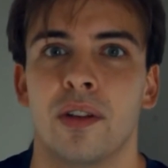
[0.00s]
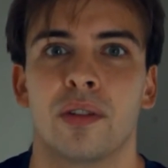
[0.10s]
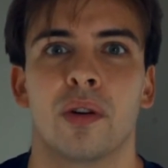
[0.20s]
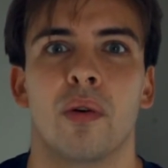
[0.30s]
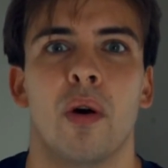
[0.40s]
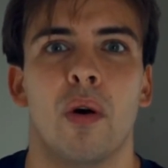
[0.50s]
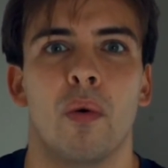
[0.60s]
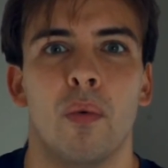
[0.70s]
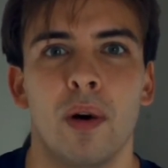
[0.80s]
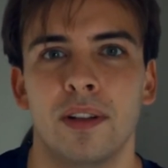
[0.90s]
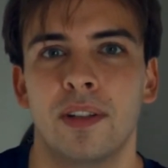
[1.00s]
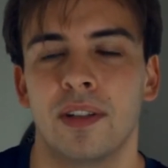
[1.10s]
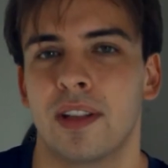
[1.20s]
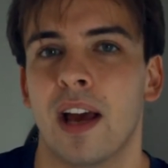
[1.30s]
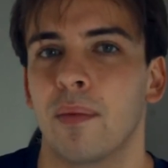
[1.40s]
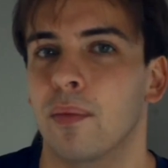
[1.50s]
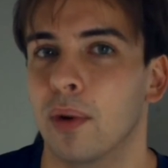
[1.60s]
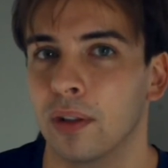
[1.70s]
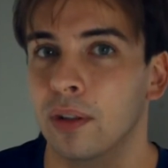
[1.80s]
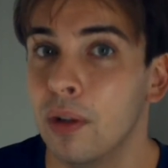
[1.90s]
so what does that
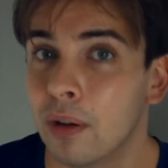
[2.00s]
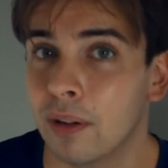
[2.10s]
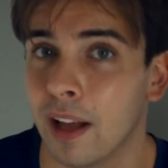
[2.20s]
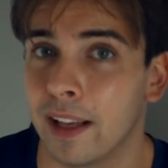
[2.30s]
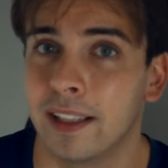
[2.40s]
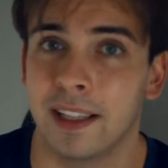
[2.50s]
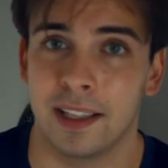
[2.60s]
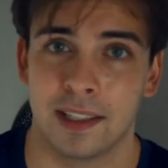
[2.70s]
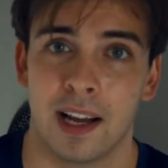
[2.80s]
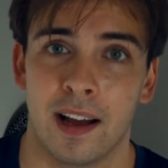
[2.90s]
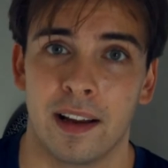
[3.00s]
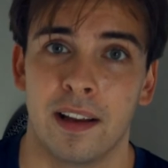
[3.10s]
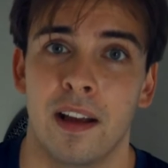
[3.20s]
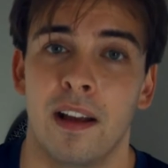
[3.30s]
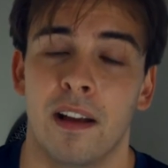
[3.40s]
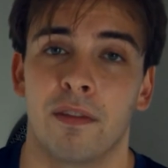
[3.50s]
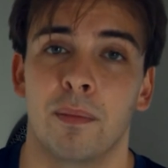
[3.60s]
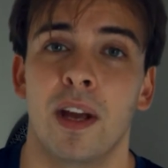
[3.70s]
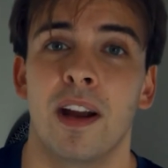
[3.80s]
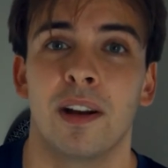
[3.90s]
word look like in Thai? And from
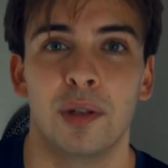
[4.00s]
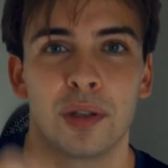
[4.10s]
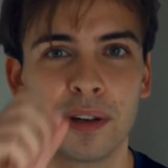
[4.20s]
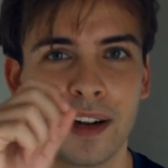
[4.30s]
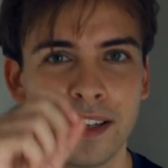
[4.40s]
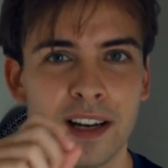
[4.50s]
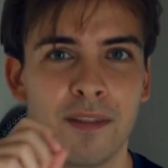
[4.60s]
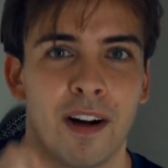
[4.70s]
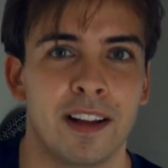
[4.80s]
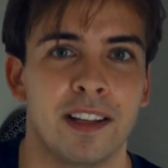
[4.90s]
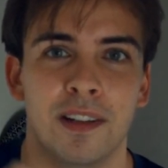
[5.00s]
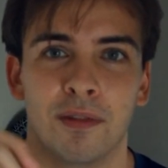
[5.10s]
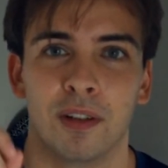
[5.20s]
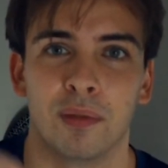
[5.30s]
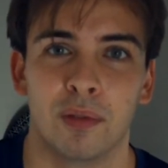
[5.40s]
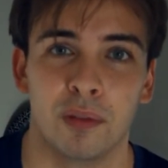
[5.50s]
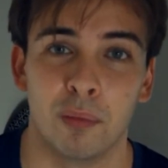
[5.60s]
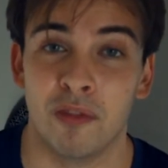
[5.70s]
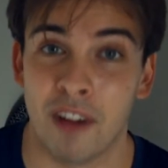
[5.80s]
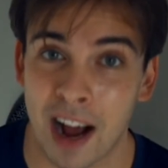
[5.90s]
there, you start identifying the different
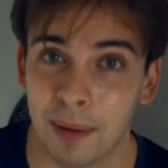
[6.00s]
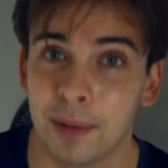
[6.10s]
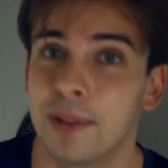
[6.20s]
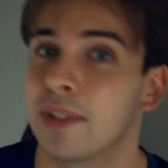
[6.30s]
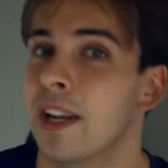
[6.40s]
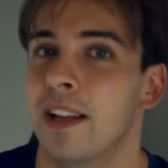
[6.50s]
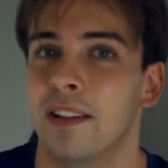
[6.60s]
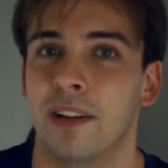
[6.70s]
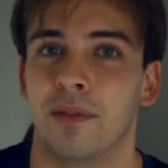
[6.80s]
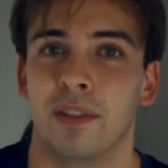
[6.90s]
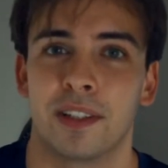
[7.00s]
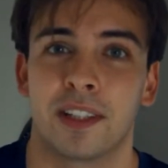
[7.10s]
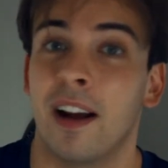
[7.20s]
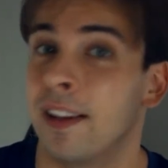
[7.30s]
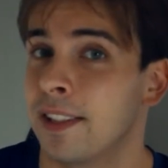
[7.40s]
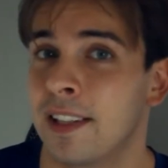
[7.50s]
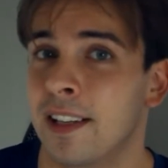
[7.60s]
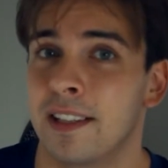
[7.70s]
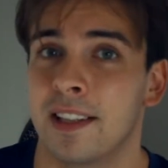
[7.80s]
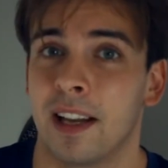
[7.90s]
vowels, different
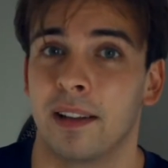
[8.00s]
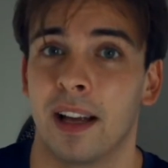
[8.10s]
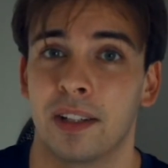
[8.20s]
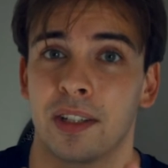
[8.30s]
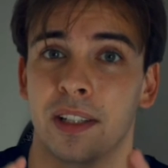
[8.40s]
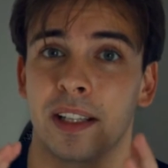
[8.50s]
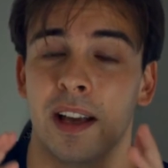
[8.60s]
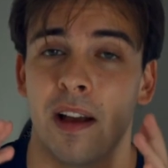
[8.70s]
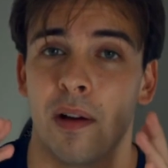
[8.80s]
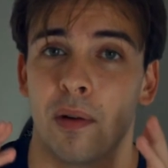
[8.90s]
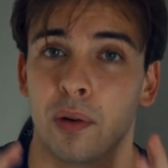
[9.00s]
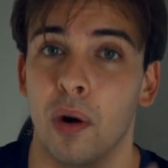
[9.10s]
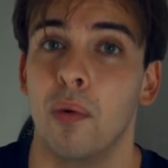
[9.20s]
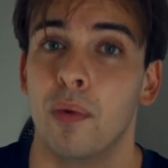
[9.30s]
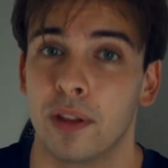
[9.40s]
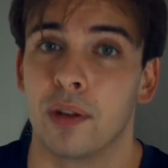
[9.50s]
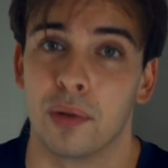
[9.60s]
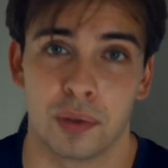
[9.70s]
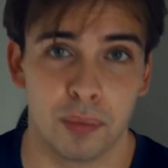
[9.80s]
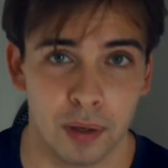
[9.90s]
consonants that actually go with
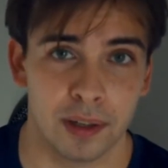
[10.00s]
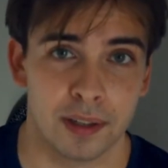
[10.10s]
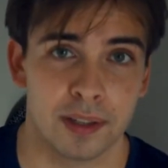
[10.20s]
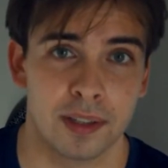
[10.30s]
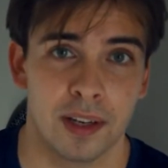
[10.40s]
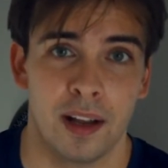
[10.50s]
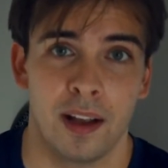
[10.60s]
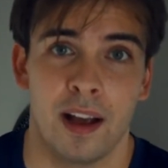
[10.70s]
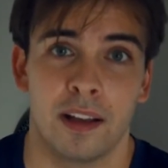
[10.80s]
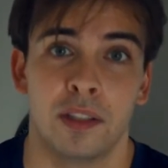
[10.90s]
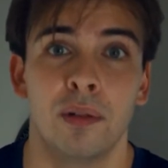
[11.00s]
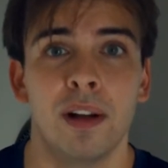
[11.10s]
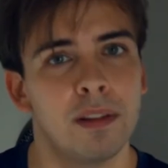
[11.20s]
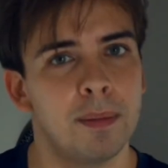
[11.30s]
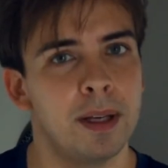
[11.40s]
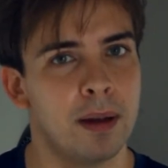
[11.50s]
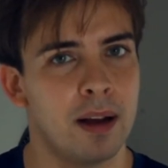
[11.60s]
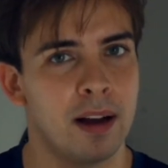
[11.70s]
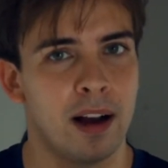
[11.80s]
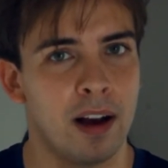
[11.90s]
those words. You don't have to be
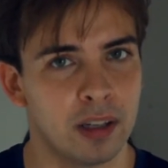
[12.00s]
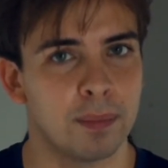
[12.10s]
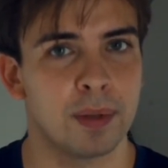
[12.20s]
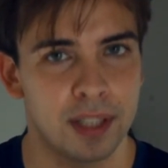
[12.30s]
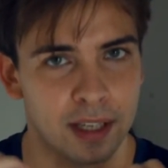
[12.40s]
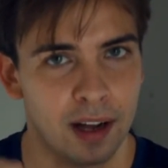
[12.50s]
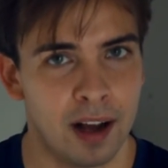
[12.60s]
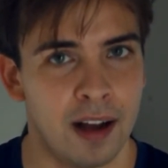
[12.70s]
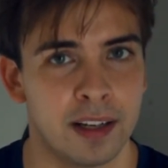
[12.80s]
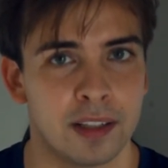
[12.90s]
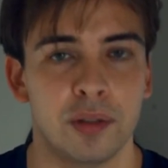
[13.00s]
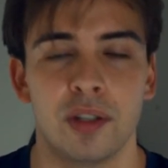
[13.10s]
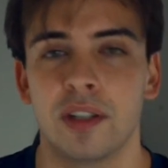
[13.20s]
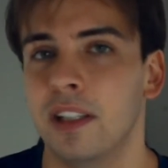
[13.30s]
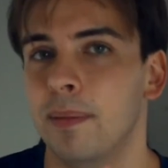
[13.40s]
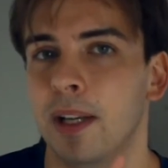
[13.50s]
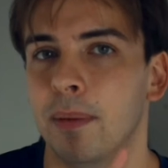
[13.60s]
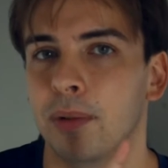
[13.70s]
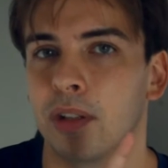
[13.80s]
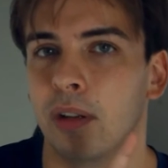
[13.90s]
100% on it, you just need to be
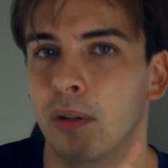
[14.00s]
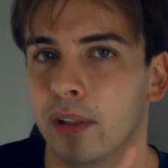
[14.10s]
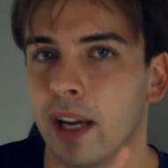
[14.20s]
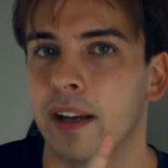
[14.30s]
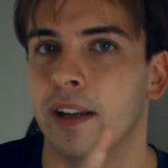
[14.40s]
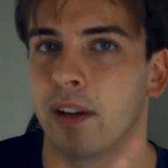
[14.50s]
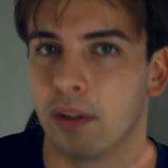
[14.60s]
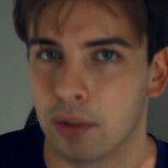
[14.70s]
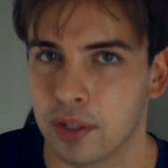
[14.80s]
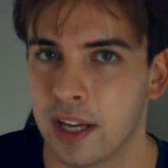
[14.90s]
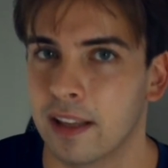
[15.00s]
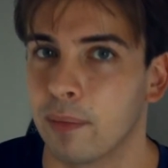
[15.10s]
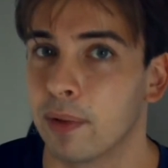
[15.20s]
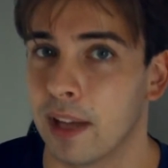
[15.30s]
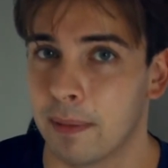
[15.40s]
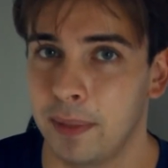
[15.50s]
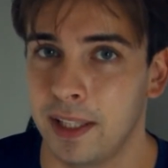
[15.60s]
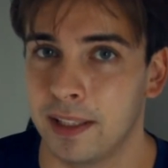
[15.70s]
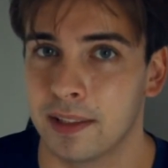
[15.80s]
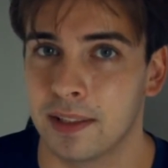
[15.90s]
able to look at it and understand what that
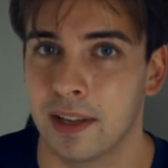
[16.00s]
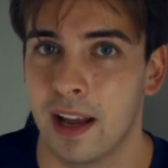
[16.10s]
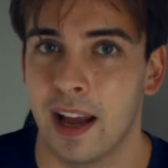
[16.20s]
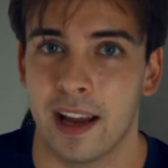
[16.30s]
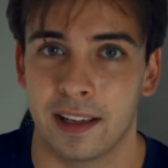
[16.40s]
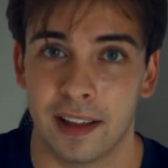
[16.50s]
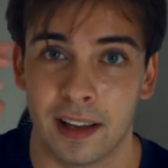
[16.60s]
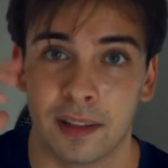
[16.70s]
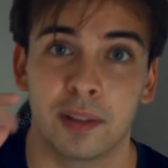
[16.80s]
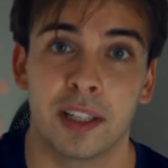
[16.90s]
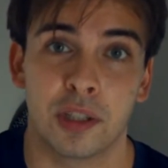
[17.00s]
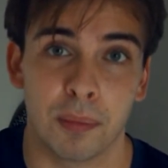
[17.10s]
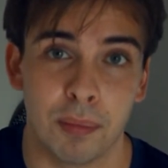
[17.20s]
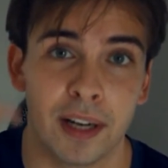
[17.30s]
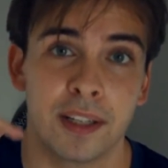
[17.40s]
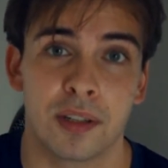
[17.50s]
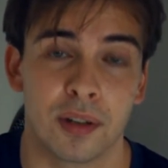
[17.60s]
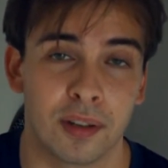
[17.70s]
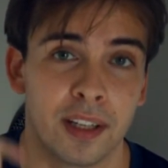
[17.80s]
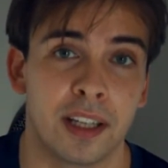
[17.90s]
means. And then it'll get your brain to
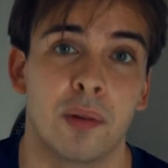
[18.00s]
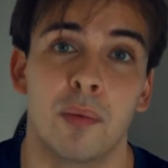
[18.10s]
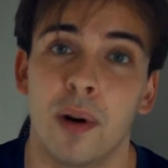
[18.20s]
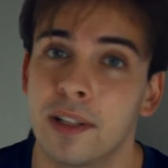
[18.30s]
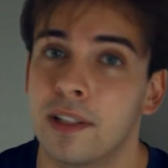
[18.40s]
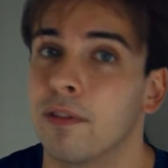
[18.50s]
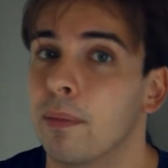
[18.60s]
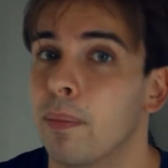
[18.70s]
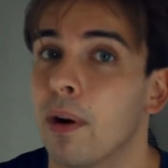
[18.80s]
start thinking what different